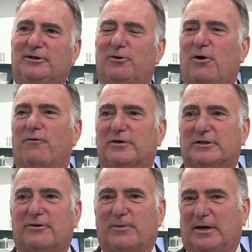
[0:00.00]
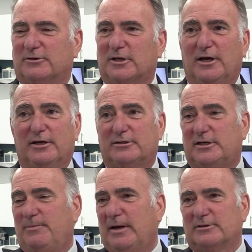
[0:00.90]
you, go visit everyone else,
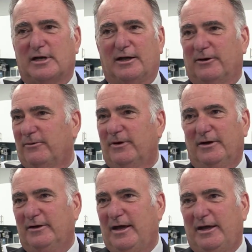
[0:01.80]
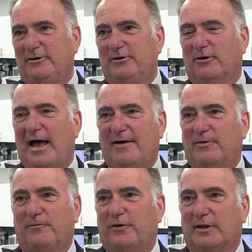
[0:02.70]
see Bausano, and you'll have
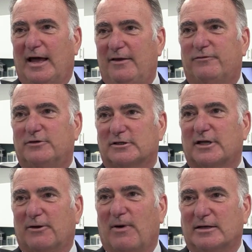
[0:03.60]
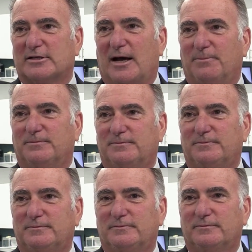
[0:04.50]
them for life, just like Roscom.